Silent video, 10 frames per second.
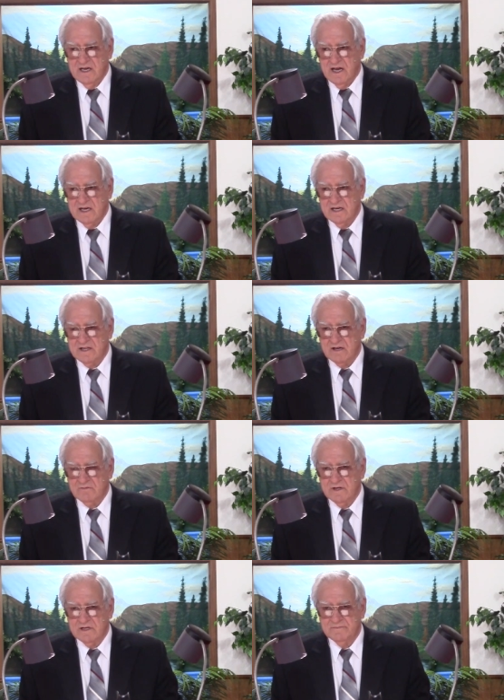And you think,
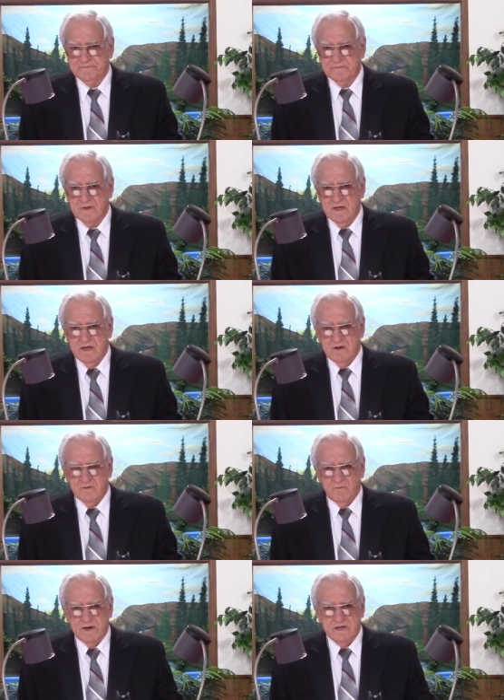well,
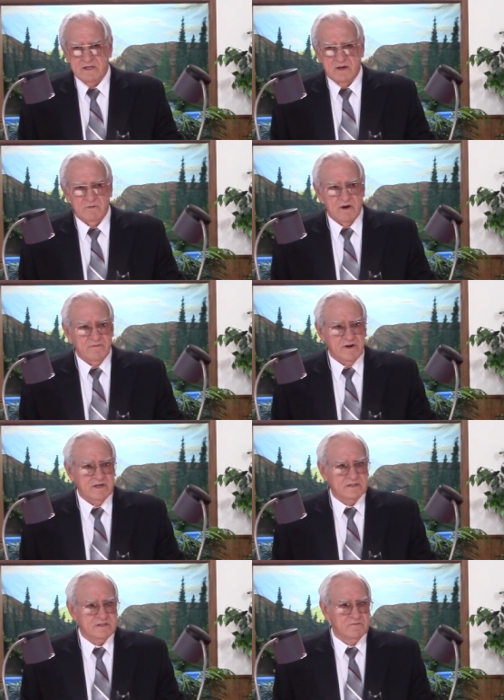when did they wear
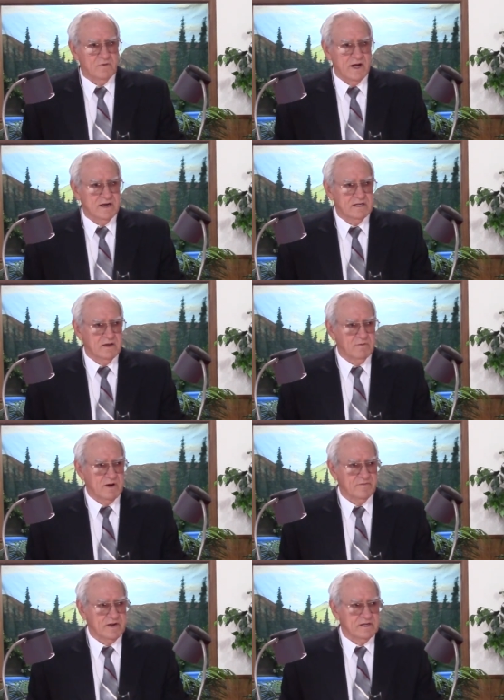veils and why did they
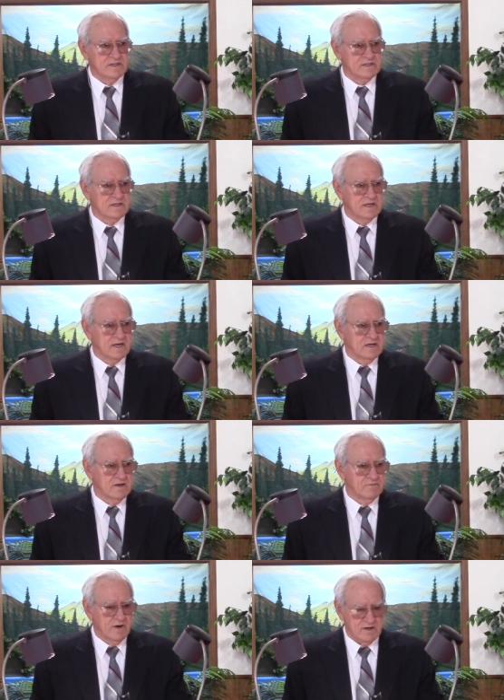wear veils? And then
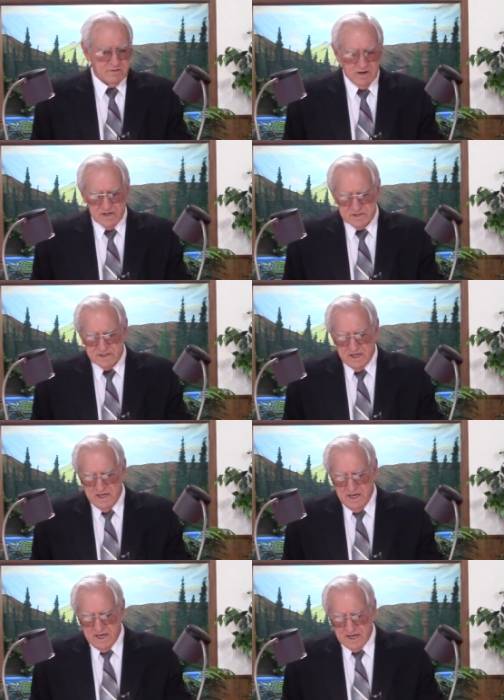you run across
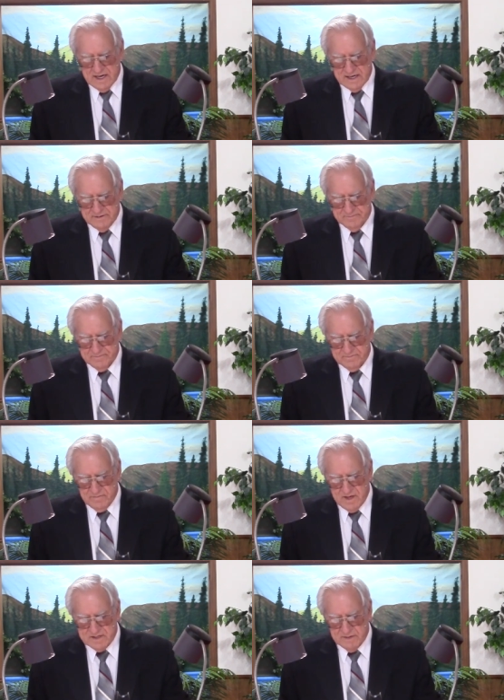um,
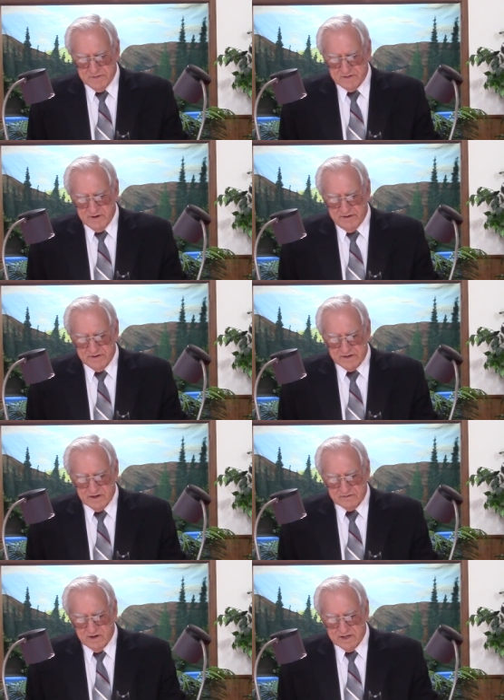somebody traveling
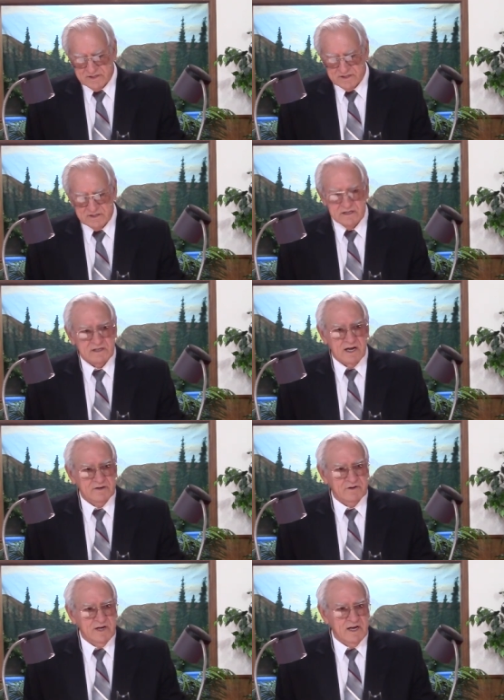across
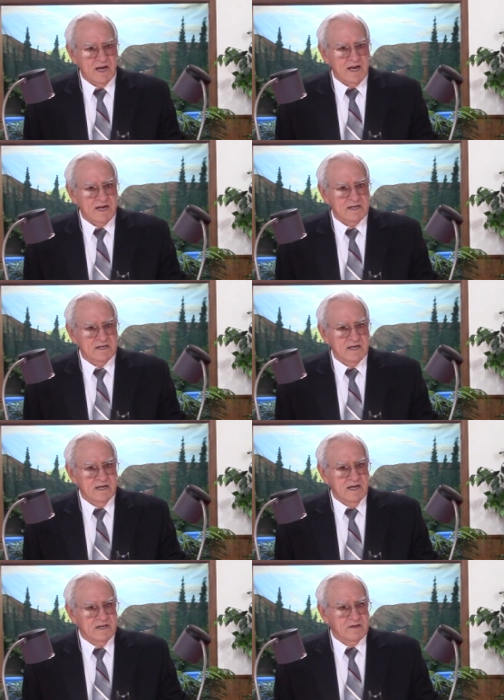country and
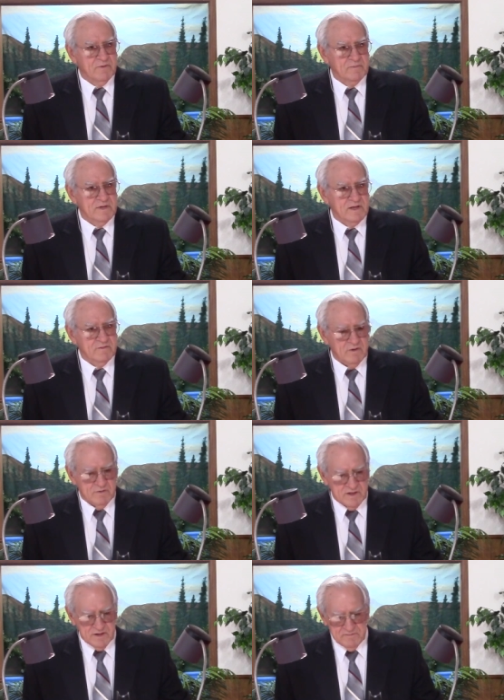the women that were
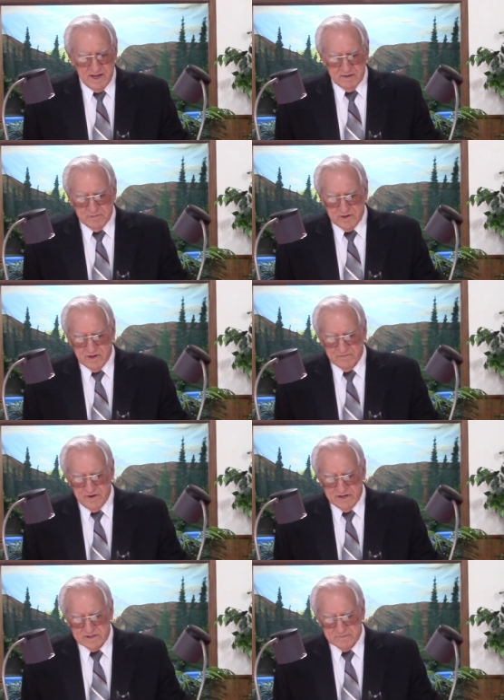with them had to put on
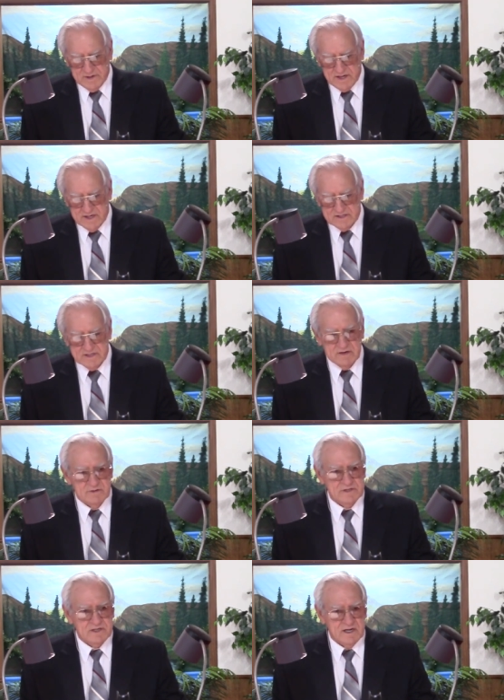veils because there
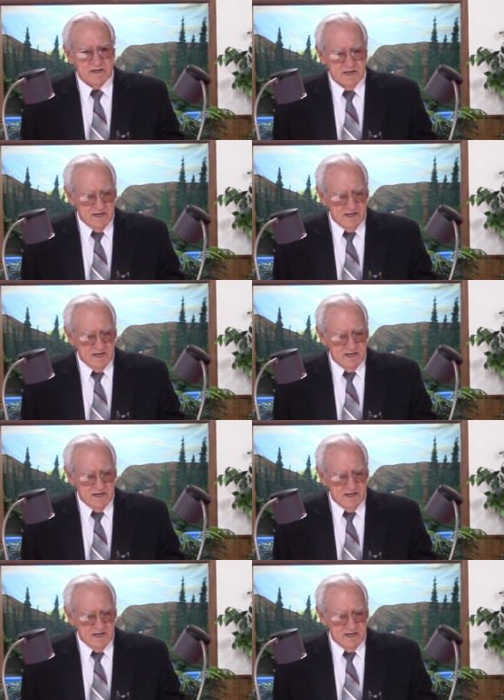was a